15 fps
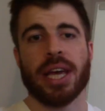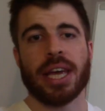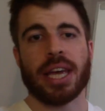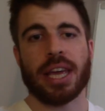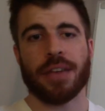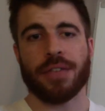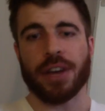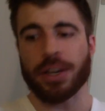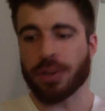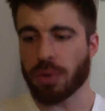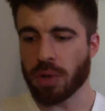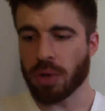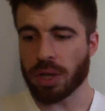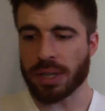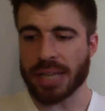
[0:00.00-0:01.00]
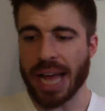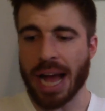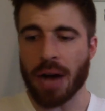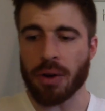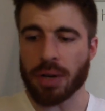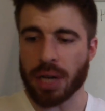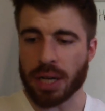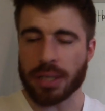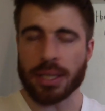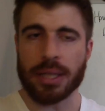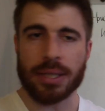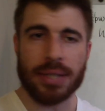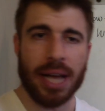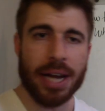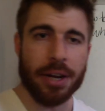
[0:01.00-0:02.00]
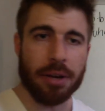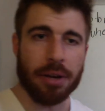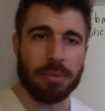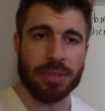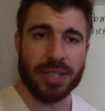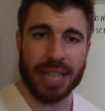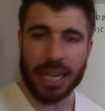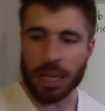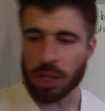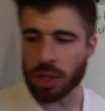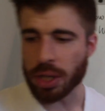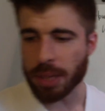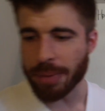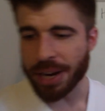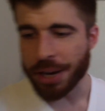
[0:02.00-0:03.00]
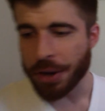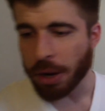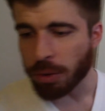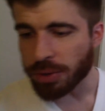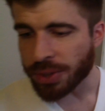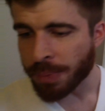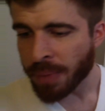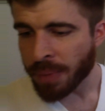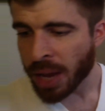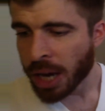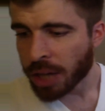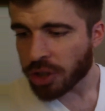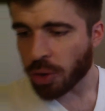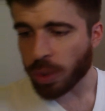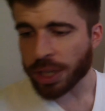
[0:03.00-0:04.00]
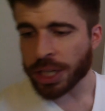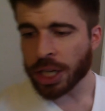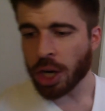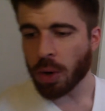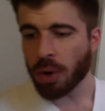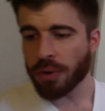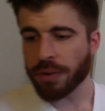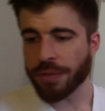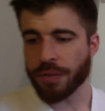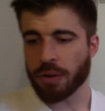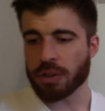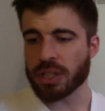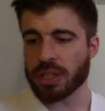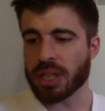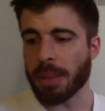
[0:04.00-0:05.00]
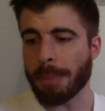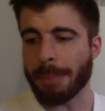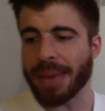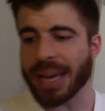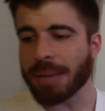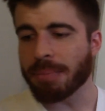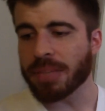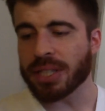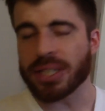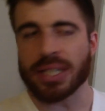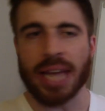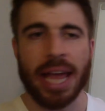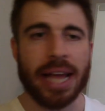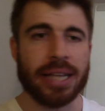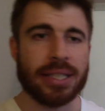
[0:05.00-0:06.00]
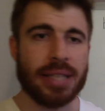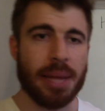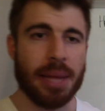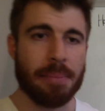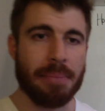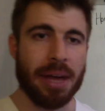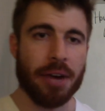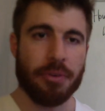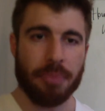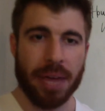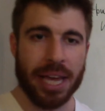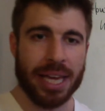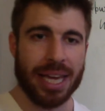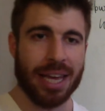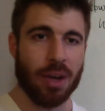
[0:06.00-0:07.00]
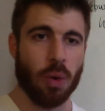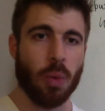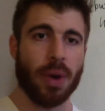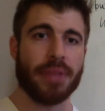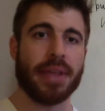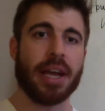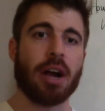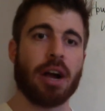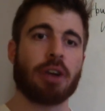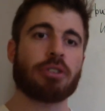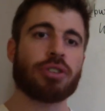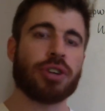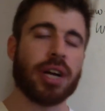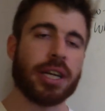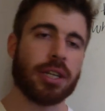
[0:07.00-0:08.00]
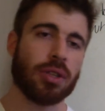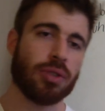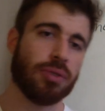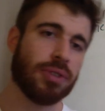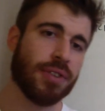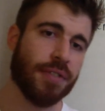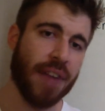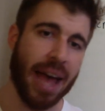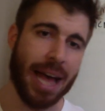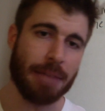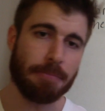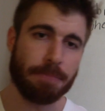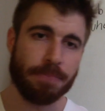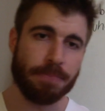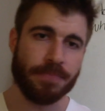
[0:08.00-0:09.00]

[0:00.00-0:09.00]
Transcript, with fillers: if I do look down uh, to the side here, I'm just taking a look at my notes. So we're going to go over first the big mistakes that men are making when they are trying to lose fat,